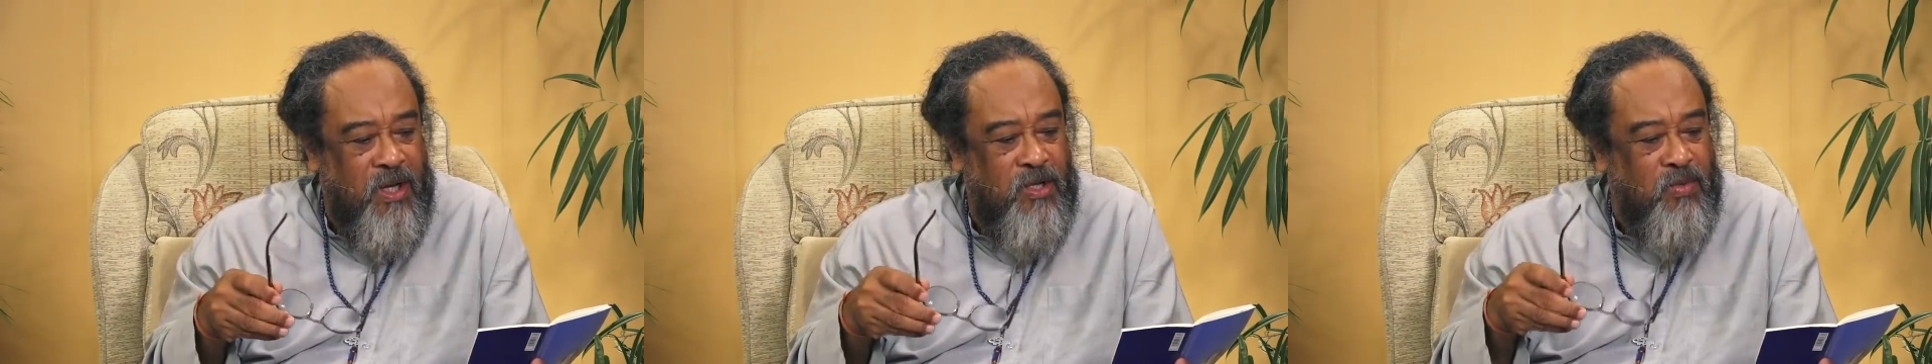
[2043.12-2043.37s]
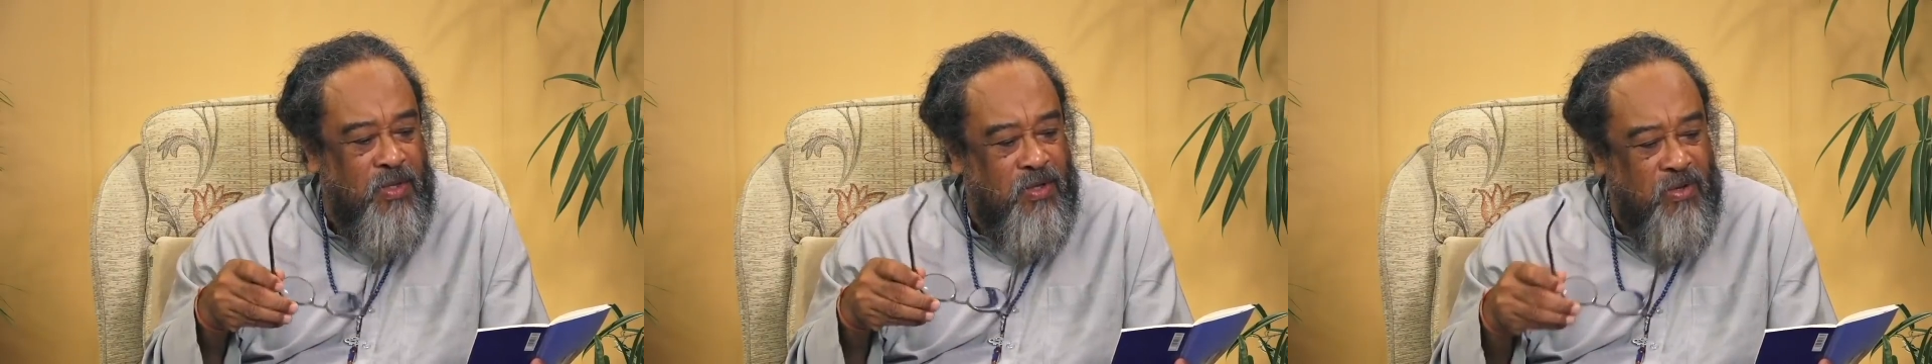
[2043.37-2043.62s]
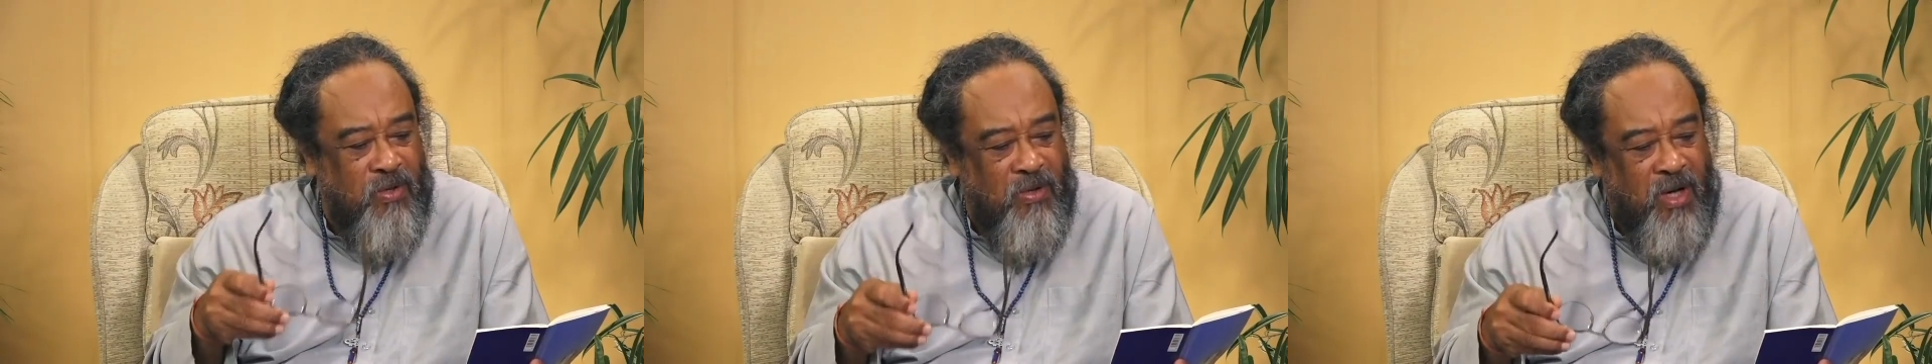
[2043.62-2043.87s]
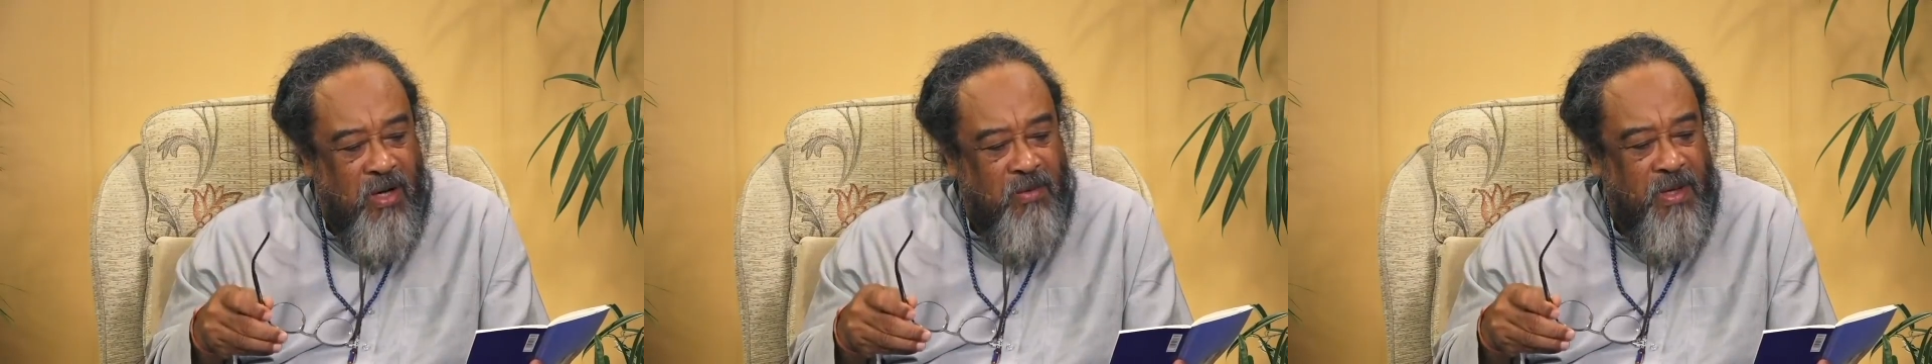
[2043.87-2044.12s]
is with
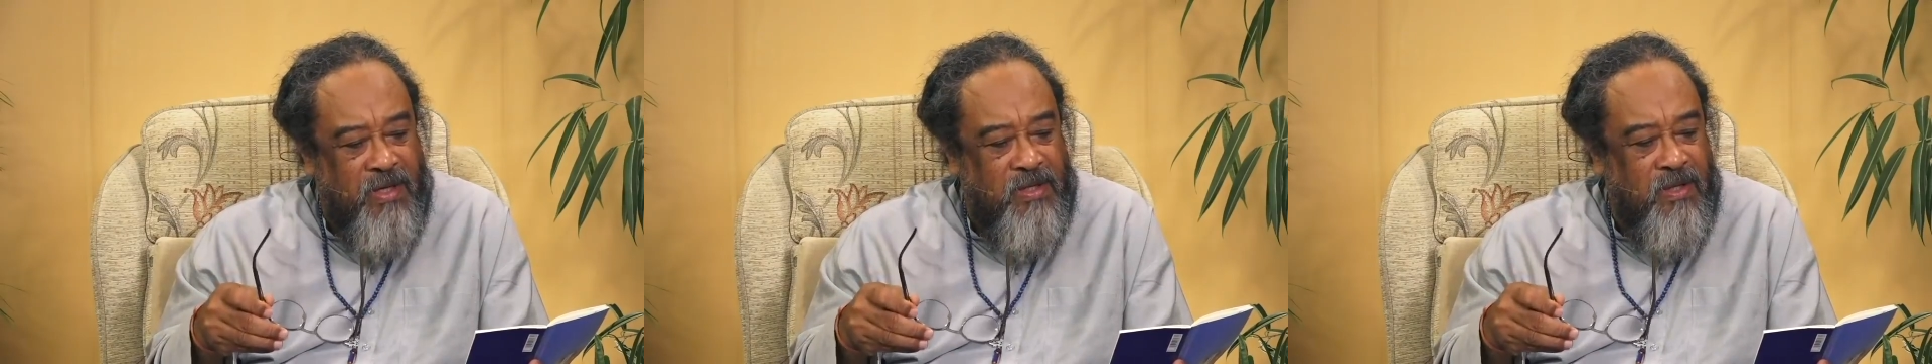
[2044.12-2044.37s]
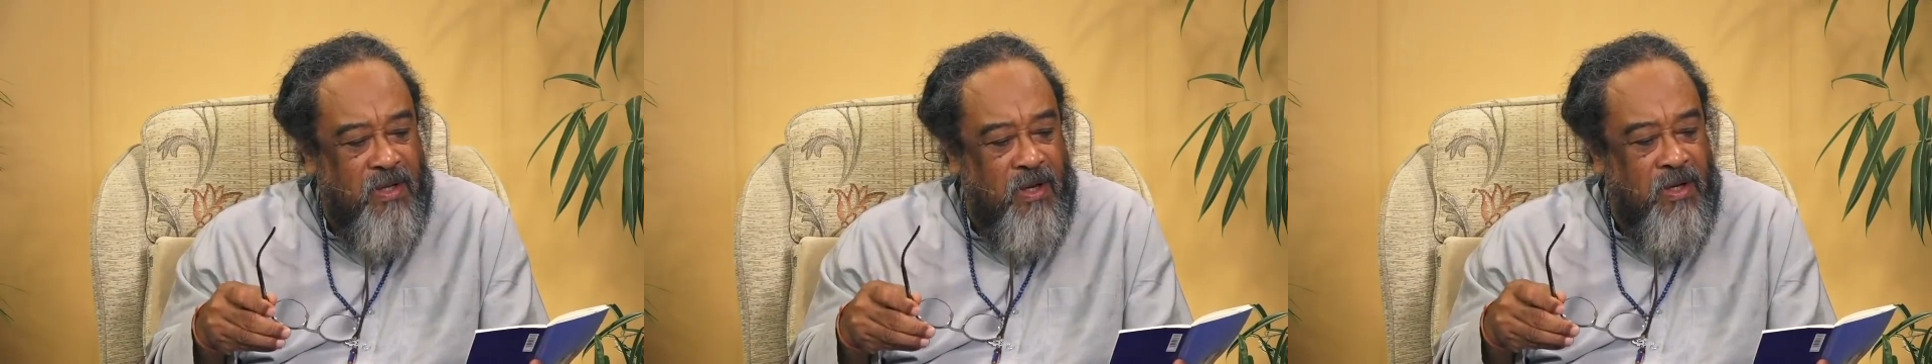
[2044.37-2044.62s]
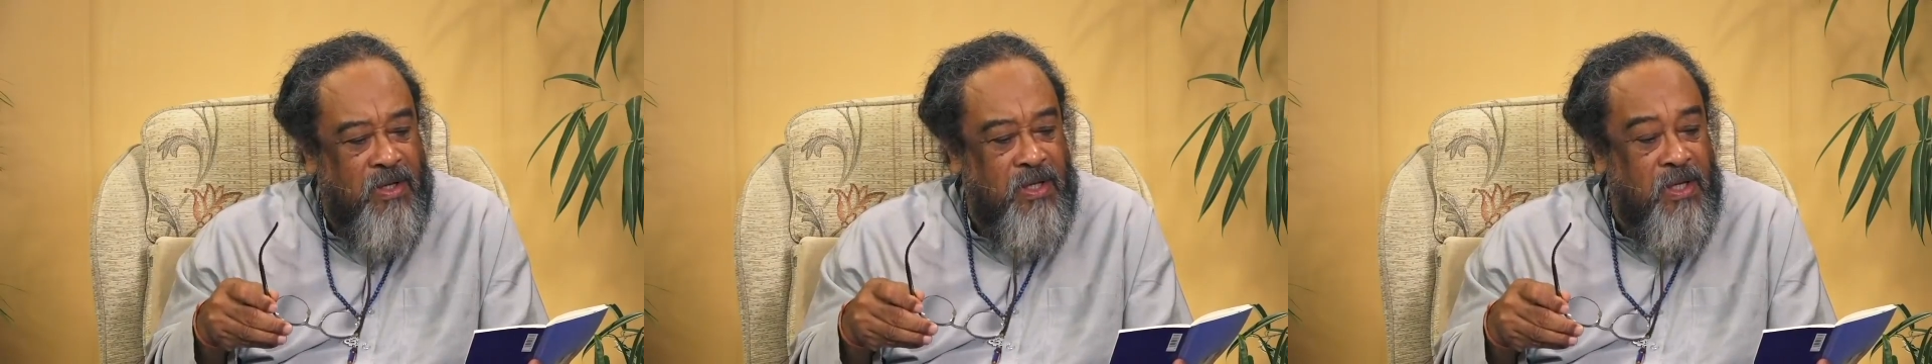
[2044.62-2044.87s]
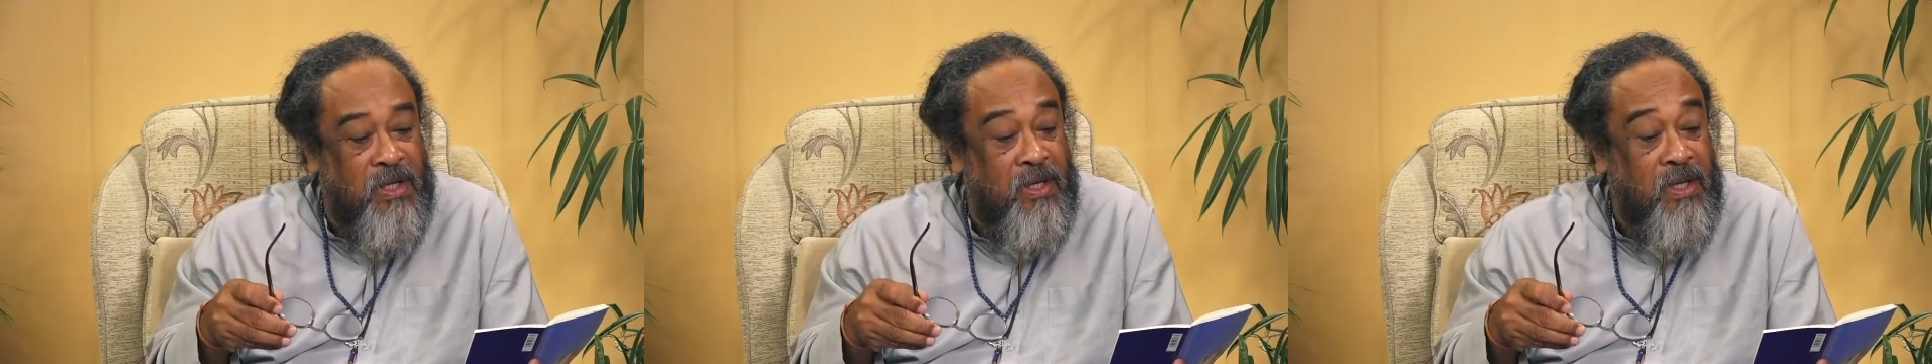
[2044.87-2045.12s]
you always
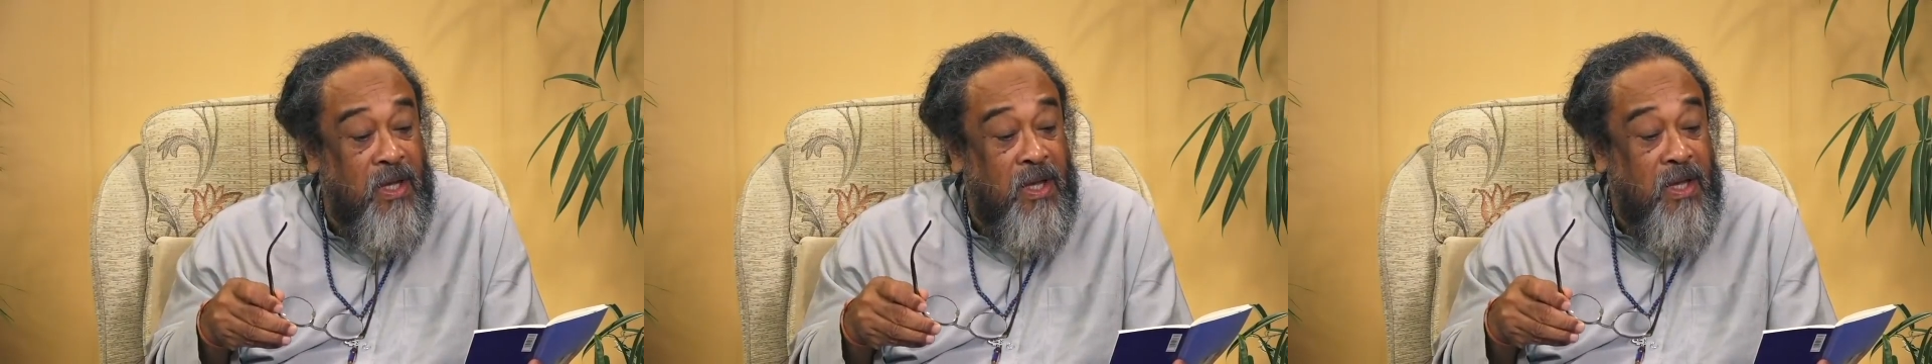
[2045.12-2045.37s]
until